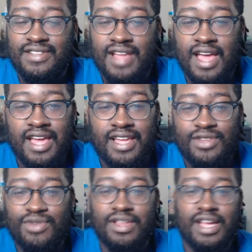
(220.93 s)
Hey,
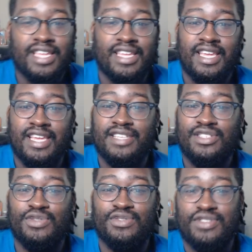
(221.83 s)
you lucky he didn't
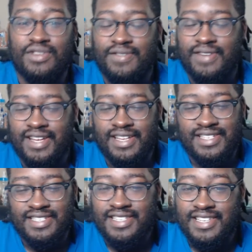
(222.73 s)
shoot your ass,
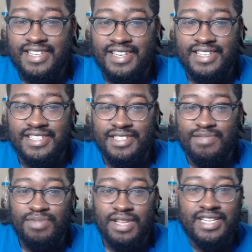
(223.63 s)
cause he could've
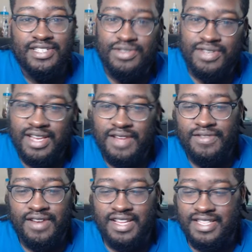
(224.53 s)
just blinked you and left
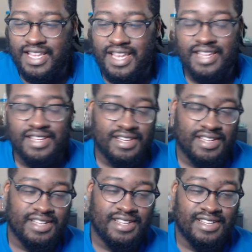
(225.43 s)
it at that.
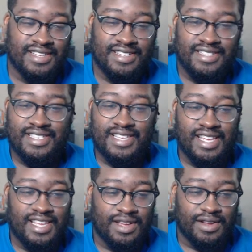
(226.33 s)

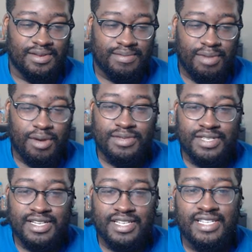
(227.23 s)
Damn, bro was
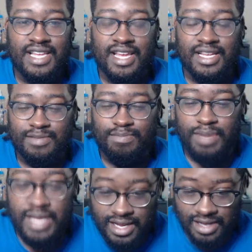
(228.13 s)
getting his ass
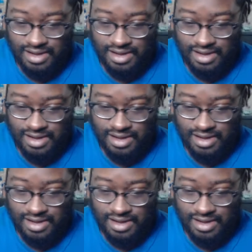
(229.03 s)
beat.